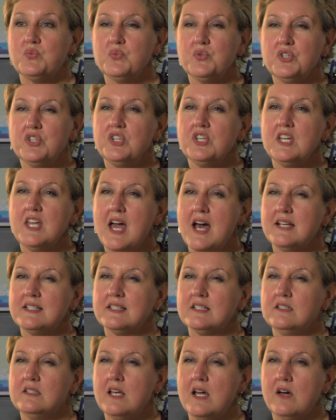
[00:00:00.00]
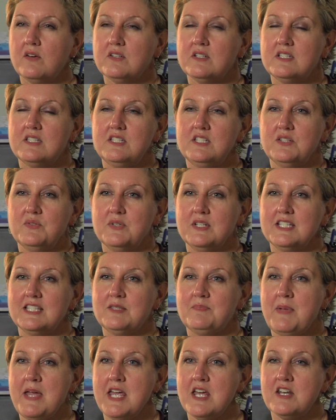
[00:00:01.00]
really has allowed us to
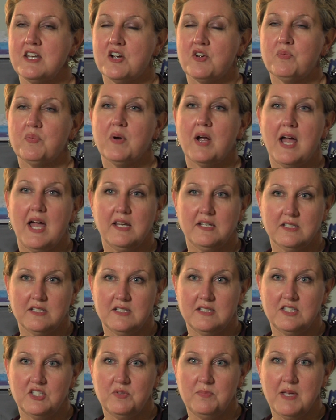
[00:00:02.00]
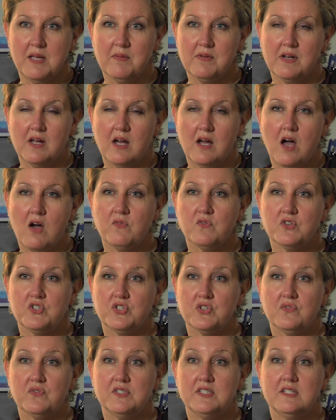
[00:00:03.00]
expand our practice to be able to offer
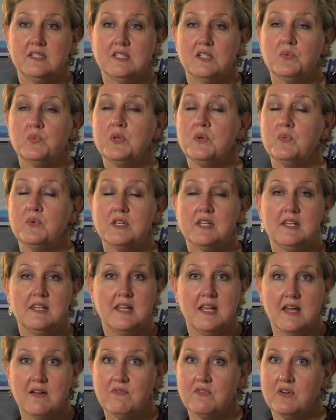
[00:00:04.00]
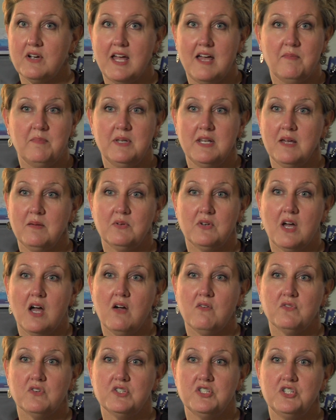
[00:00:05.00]
services that we would never have been able to
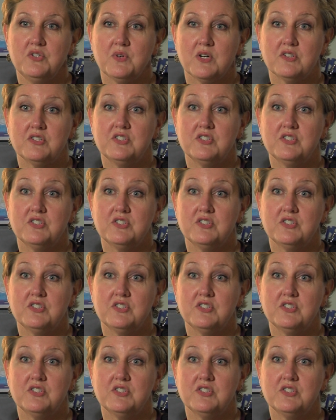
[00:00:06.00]
offer to our